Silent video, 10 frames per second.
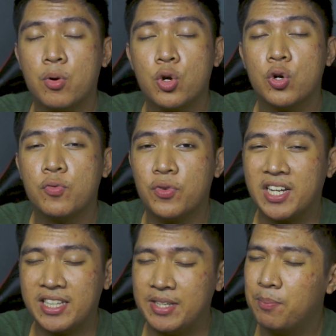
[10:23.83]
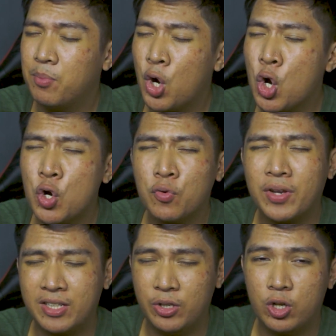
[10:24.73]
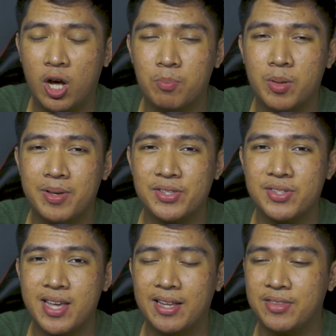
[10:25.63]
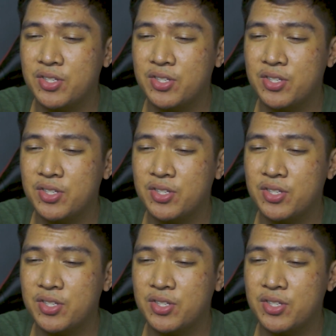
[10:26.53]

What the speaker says: perfectly complements that.